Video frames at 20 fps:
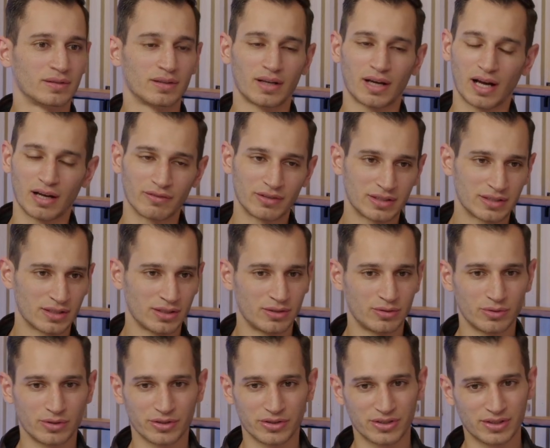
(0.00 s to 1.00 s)
obviously do
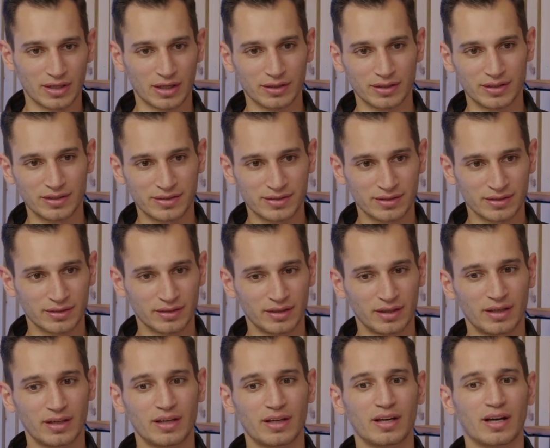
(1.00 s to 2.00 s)
your studies,
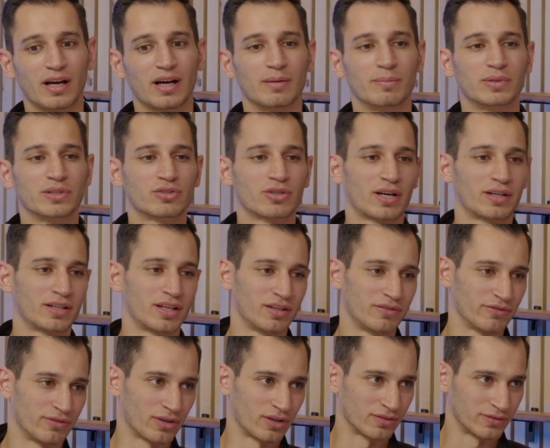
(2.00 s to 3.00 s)
but try and get
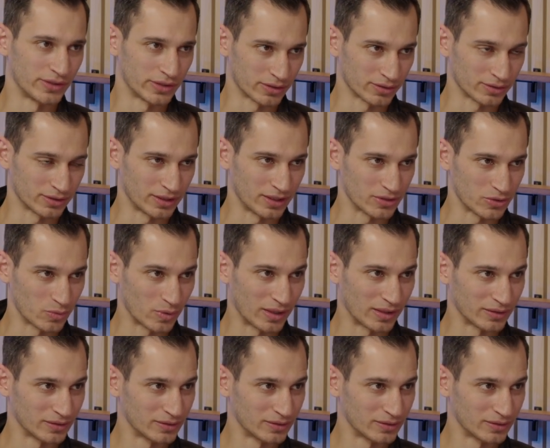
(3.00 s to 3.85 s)
involved early as well.